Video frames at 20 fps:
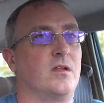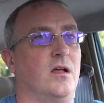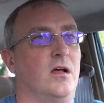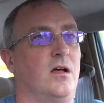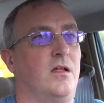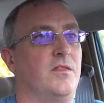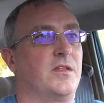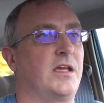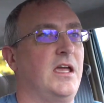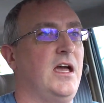
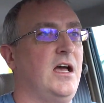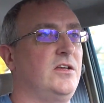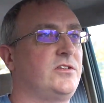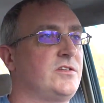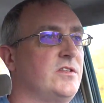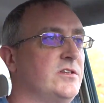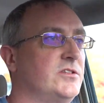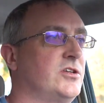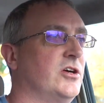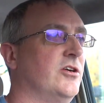On the gas
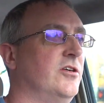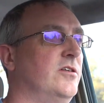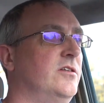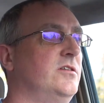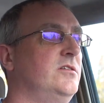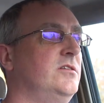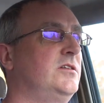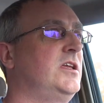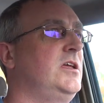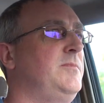and the
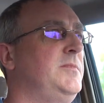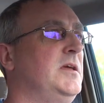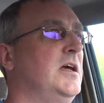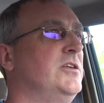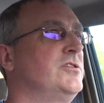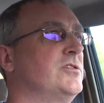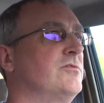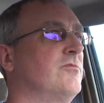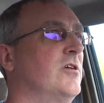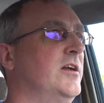turn to keep the
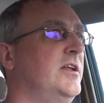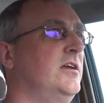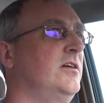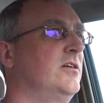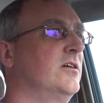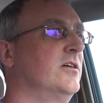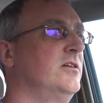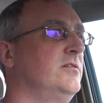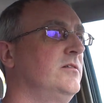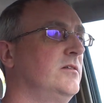engine running.
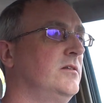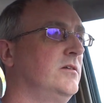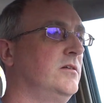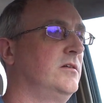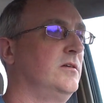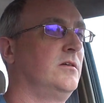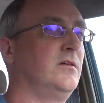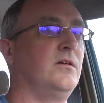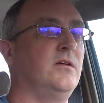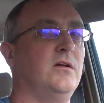Good.
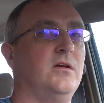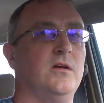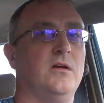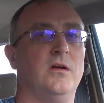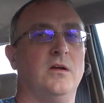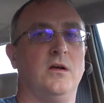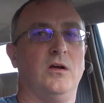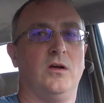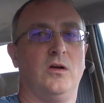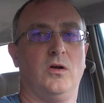
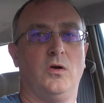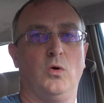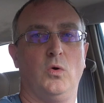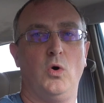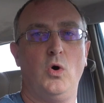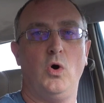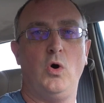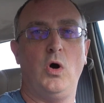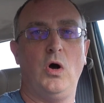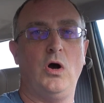
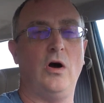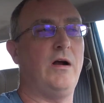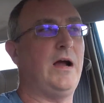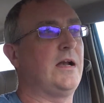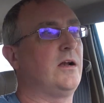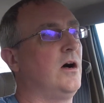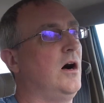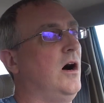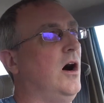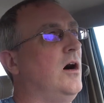Whew. All right,
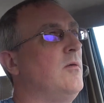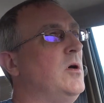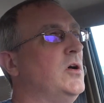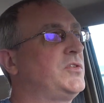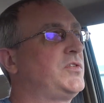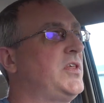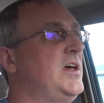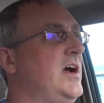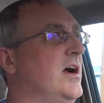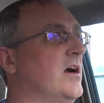
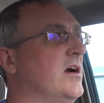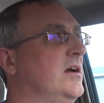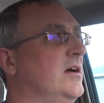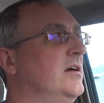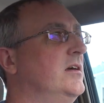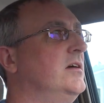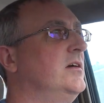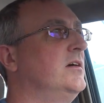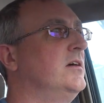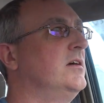almost there.
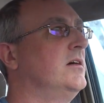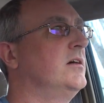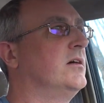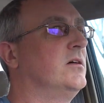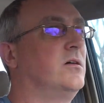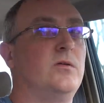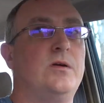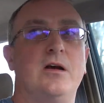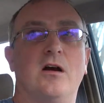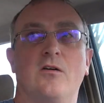
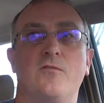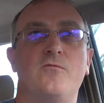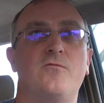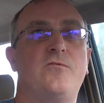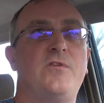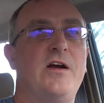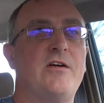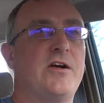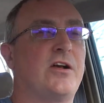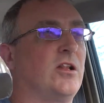We are
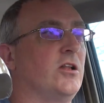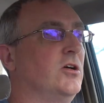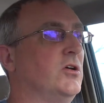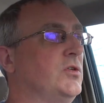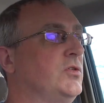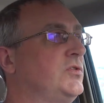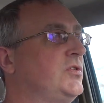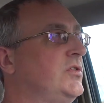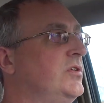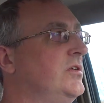very
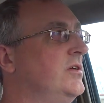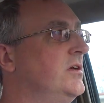close.